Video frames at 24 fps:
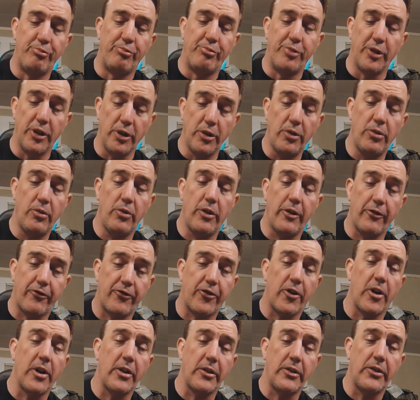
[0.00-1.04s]
blew the
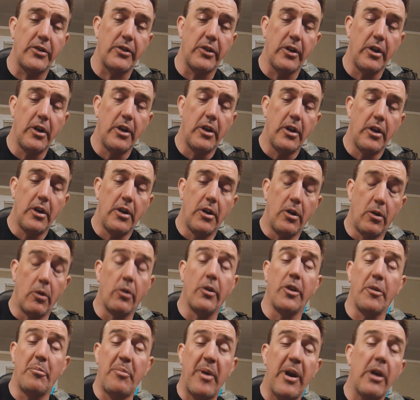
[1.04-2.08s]
front
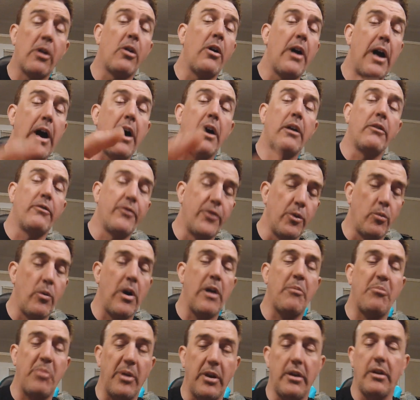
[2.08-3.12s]
or the barrel out of the
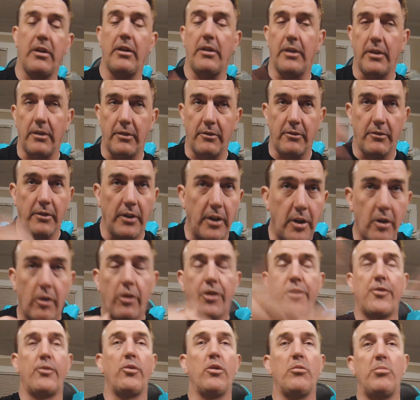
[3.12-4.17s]
weapon, and,
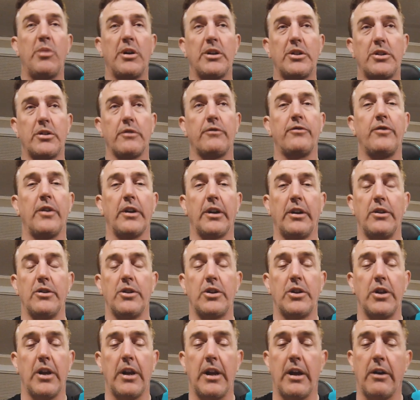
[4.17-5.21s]
threw a bunch of fucking
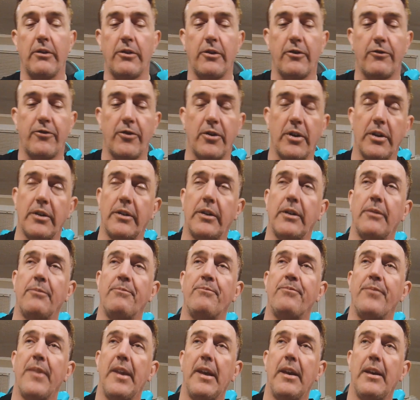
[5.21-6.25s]
shit out the front.
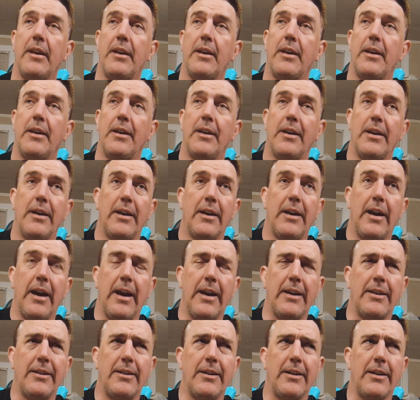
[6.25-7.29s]

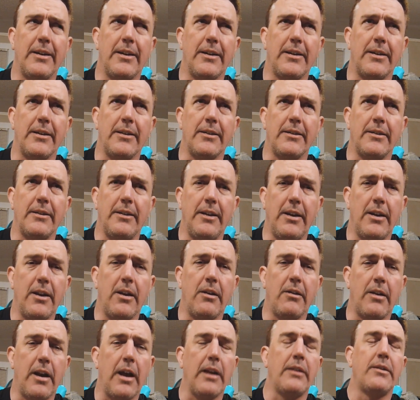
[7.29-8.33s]
And
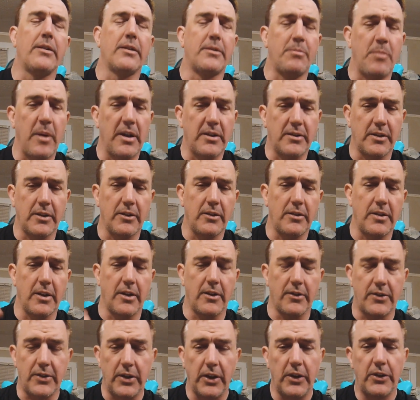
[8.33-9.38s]
I just basically said
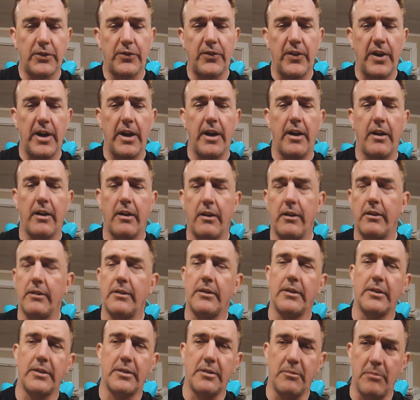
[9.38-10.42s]
to ceasefire.
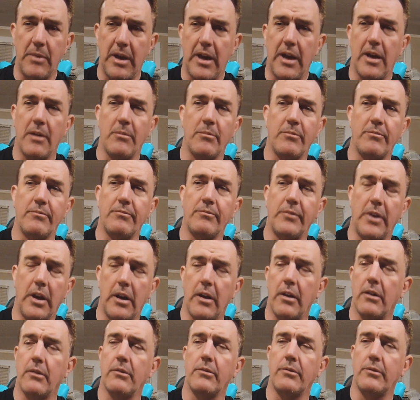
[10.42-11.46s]
I said, ma'am,
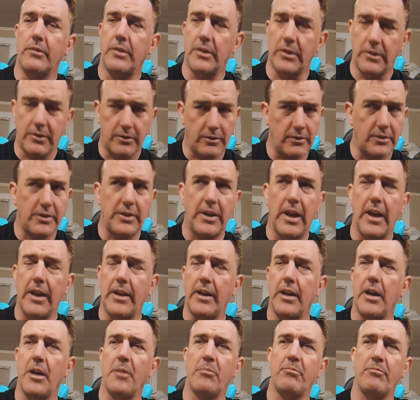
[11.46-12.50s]
just
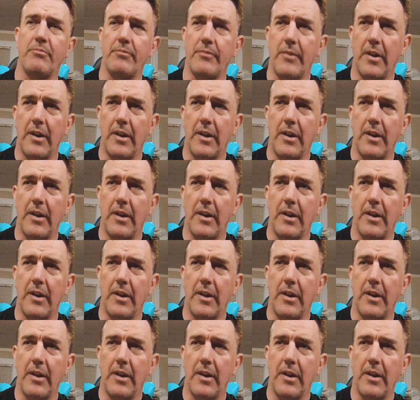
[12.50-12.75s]
stand up.